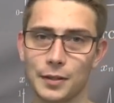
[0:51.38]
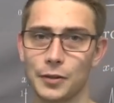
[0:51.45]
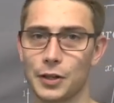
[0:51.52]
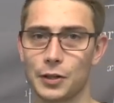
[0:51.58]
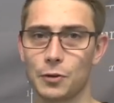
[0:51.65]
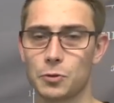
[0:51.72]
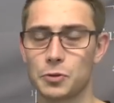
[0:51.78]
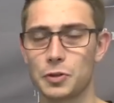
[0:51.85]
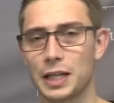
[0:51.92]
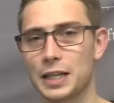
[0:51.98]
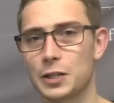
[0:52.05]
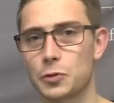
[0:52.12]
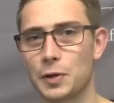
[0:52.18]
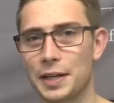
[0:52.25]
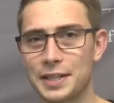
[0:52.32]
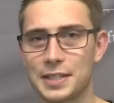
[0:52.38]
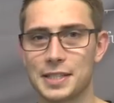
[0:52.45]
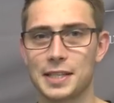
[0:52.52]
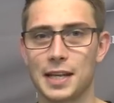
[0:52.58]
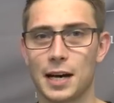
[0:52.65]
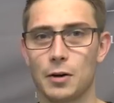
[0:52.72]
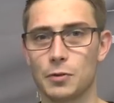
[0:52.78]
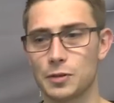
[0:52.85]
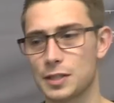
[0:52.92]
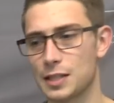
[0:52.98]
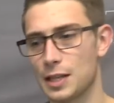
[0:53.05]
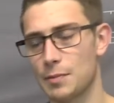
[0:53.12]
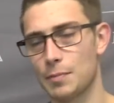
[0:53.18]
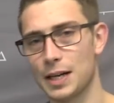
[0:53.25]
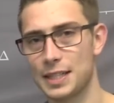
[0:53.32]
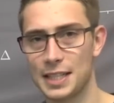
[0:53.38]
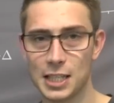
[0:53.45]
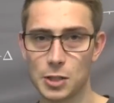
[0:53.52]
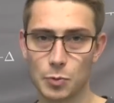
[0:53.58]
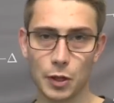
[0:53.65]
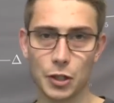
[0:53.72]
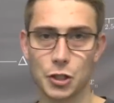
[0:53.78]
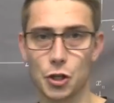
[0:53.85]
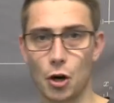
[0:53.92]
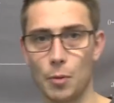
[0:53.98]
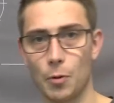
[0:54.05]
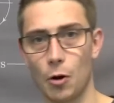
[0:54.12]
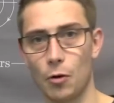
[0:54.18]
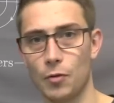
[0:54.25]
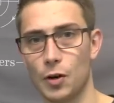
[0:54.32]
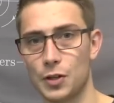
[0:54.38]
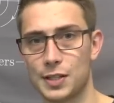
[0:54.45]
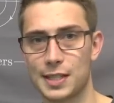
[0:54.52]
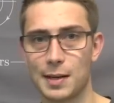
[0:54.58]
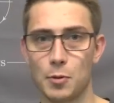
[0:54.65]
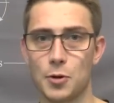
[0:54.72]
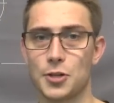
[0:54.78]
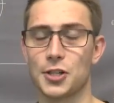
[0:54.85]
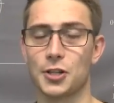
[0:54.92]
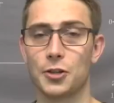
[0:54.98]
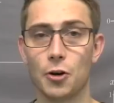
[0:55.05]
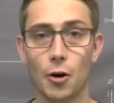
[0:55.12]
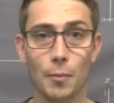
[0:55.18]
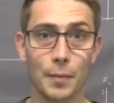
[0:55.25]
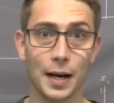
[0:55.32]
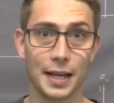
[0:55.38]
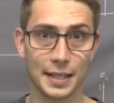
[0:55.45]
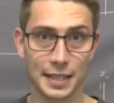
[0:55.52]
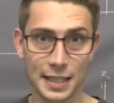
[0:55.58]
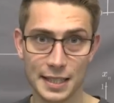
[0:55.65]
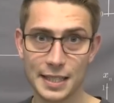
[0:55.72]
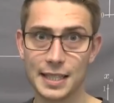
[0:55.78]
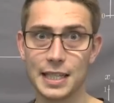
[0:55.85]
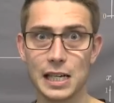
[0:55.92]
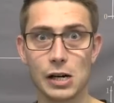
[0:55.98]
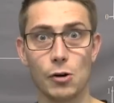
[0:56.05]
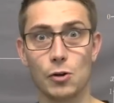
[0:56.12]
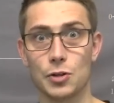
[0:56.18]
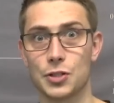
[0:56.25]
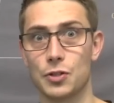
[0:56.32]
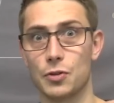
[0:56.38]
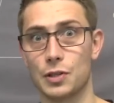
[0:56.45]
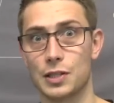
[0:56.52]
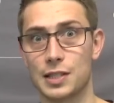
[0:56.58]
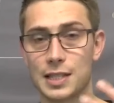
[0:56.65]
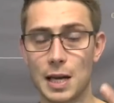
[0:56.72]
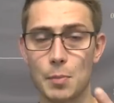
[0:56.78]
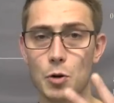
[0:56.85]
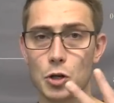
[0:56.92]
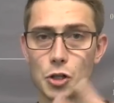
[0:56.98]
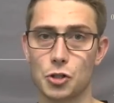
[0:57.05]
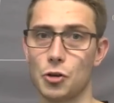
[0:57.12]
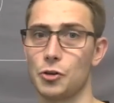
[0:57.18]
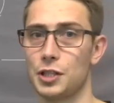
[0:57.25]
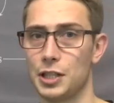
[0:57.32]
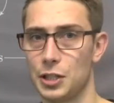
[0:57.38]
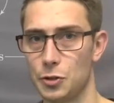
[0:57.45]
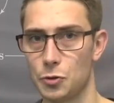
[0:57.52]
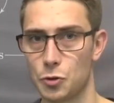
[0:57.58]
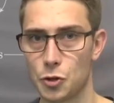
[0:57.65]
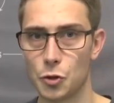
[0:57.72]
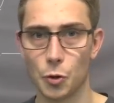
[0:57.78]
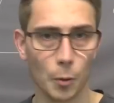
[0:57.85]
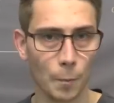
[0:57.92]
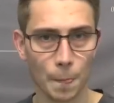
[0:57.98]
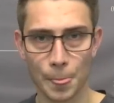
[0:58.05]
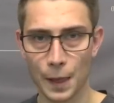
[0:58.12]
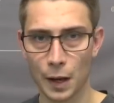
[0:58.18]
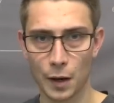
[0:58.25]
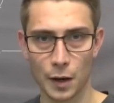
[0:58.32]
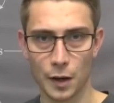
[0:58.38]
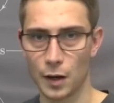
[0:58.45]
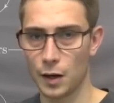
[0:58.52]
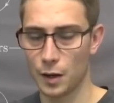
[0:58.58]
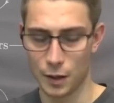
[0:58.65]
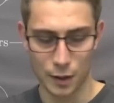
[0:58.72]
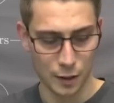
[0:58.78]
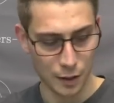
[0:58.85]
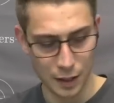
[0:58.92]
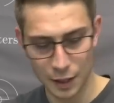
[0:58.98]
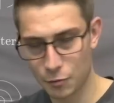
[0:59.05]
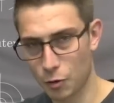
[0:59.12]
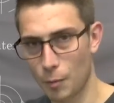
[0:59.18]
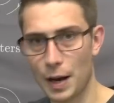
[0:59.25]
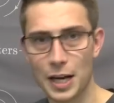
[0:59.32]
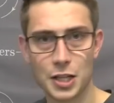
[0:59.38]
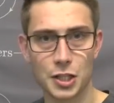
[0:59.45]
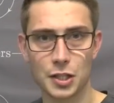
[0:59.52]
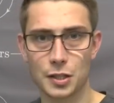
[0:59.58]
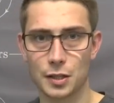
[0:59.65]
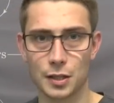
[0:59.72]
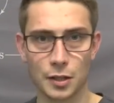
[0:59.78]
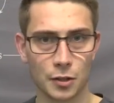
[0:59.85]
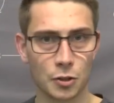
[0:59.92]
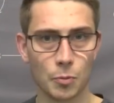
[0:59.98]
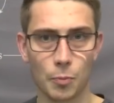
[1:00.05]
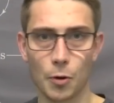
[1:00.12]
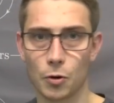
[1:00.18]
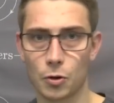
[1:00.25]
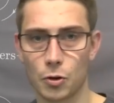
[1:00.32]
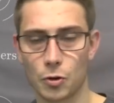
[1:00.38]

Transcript: you're going to get great discounts in my Teespring shop over on stemmerge.com and this year also on stemmerge.eu too. Information, coupon